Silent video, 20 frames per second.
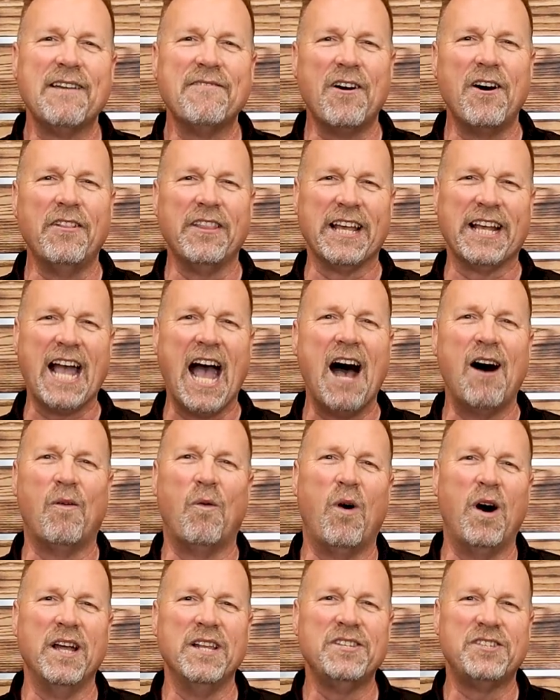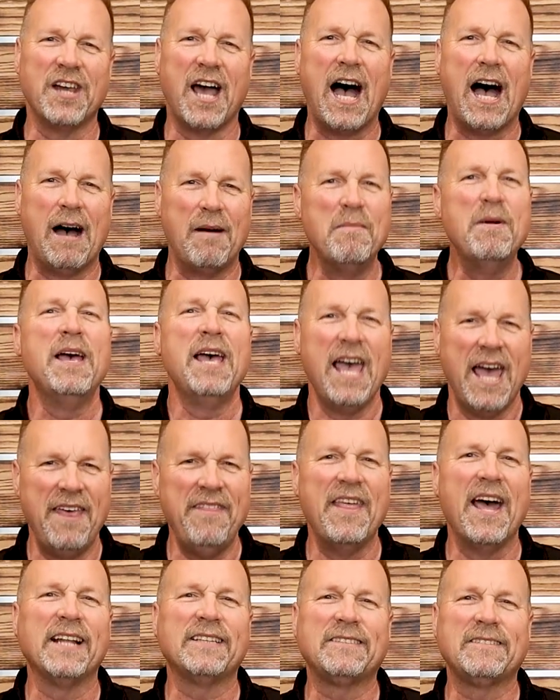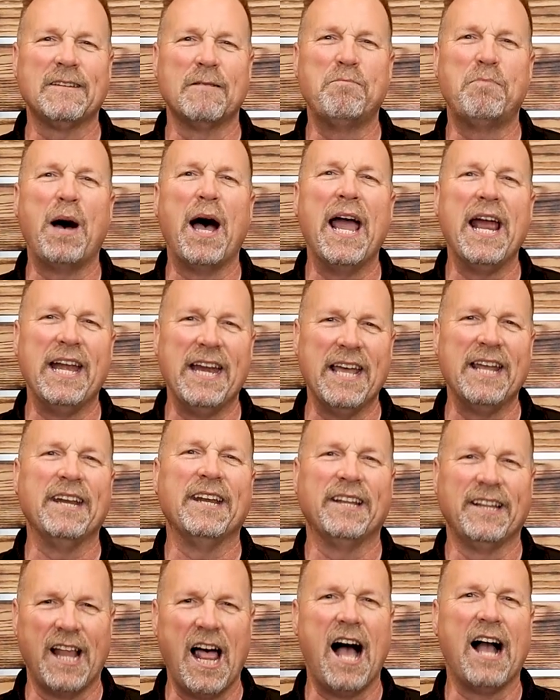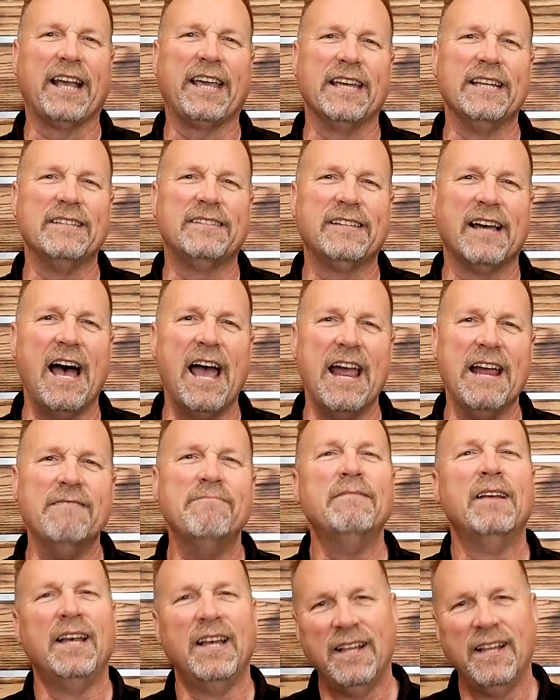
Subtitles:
They've only got one job, and that's to bite in and lock in tight.